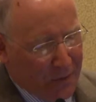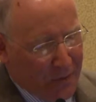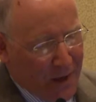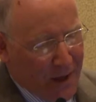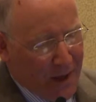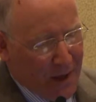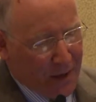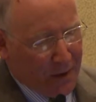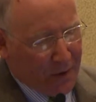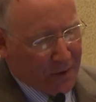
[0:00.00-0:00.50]

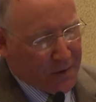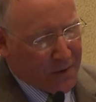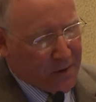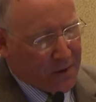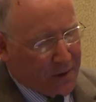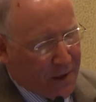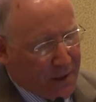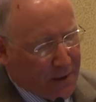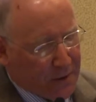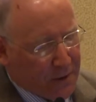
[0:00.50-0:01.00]
They had a
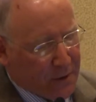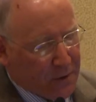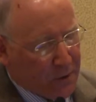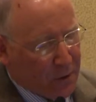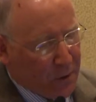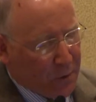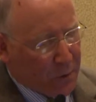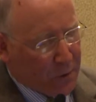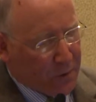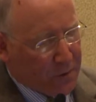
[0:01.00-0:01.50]
slightly
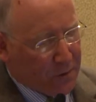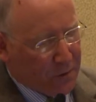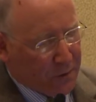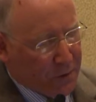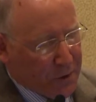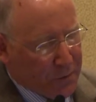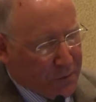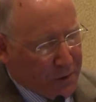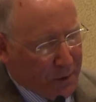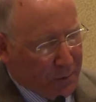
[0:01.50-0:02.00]
lower
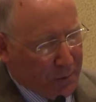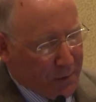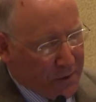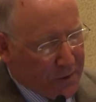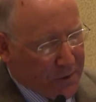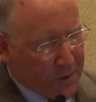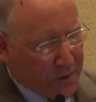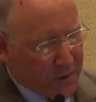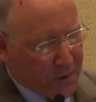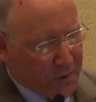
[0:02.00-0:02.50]
delirium
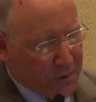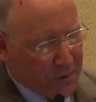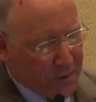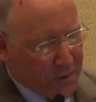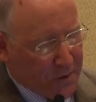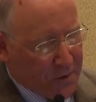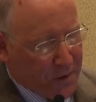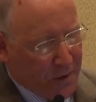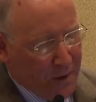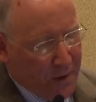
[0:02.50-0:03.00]

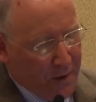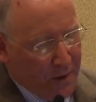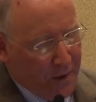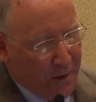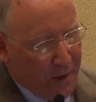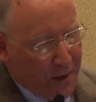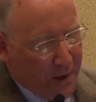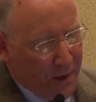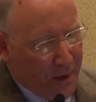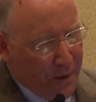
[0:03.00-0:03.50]
incidence
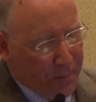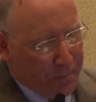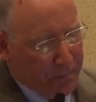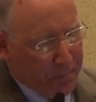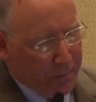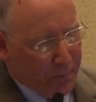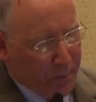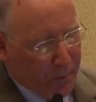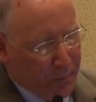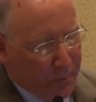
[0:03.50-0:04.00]

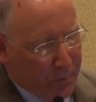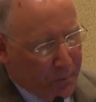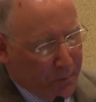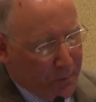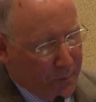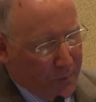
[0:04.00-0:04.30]
and